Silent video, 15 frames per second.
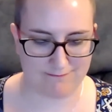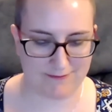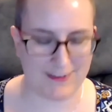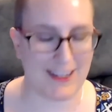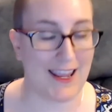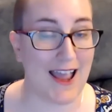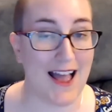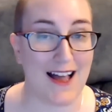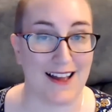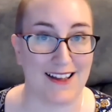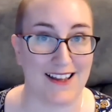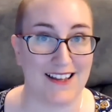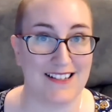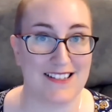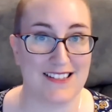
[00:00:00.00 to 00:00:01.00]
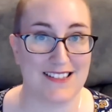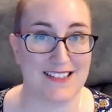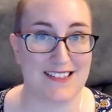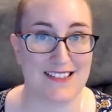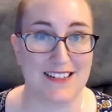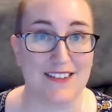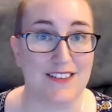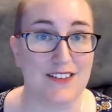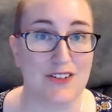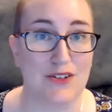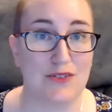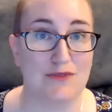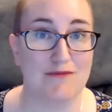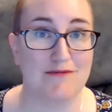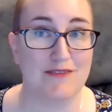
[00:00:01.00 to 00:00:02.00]
Yeah, it's
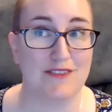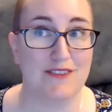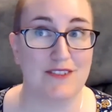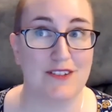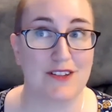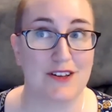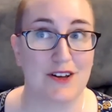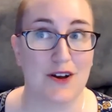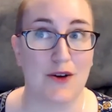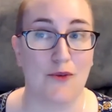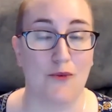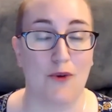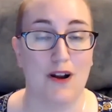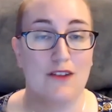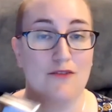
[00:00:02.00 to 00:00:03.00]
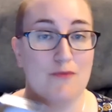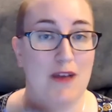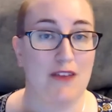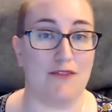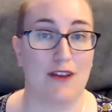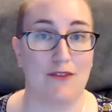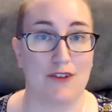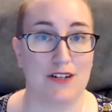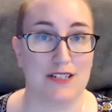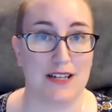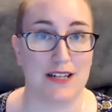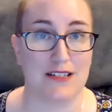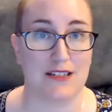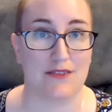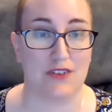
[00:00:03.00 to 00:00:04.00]
still one of my favorite
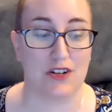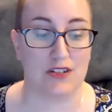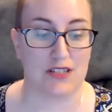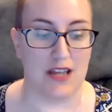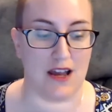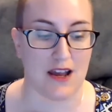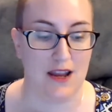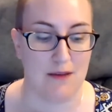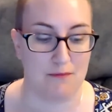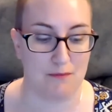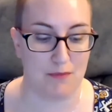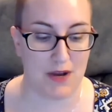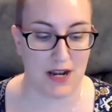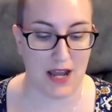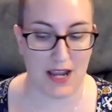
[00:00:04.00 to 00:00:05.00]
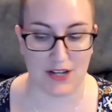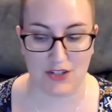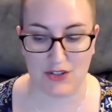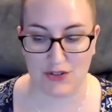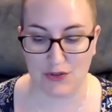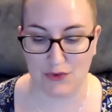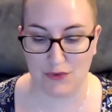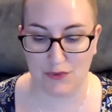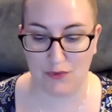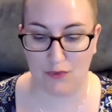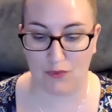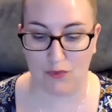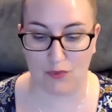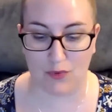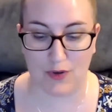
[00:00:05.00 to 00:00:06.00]
decks of all time, but I do
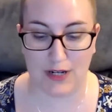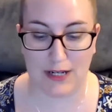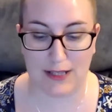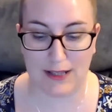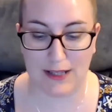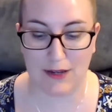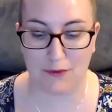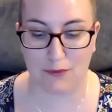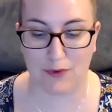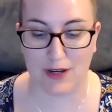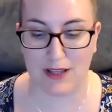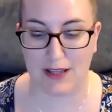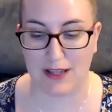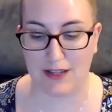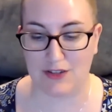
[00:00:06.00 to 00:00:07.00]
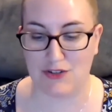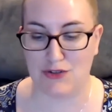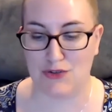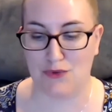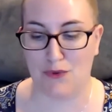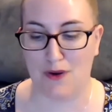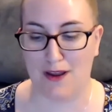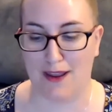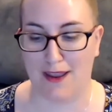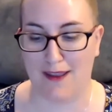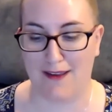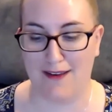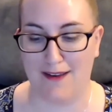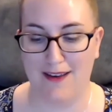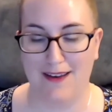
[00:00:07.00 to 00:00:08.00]
really, really
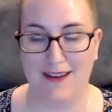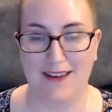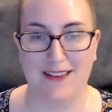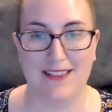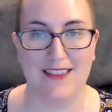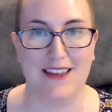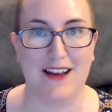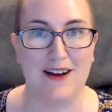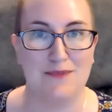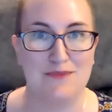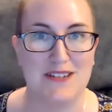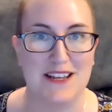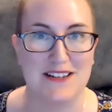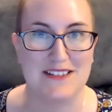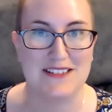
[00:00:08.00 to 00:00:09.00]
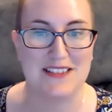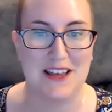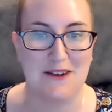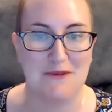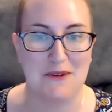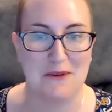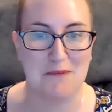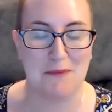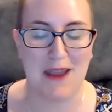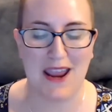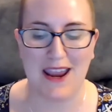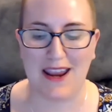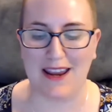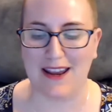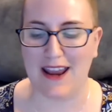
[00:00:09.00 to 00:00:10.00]
enjoy the updates that were
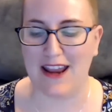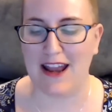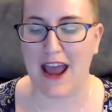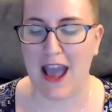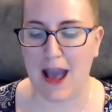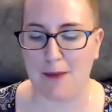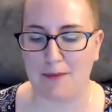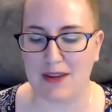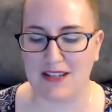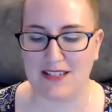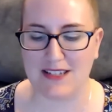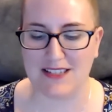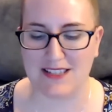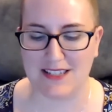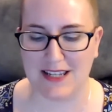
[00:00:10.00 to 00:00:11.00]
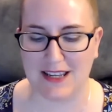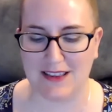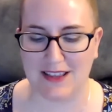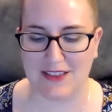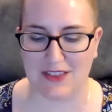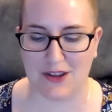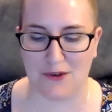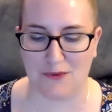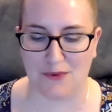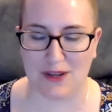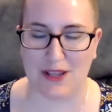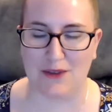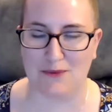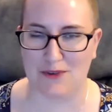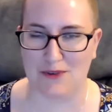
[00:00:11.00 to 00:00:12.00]
made, and happy to see that there
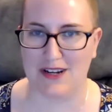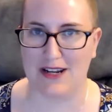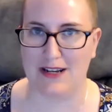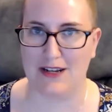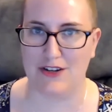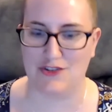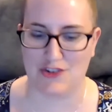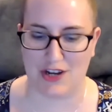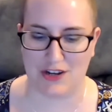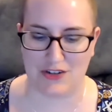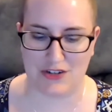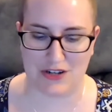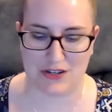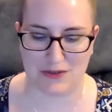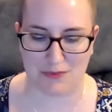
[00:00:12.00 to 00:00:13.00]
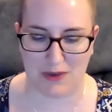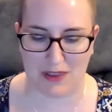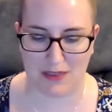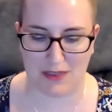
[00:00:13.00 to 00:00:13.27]
really weren't any changes with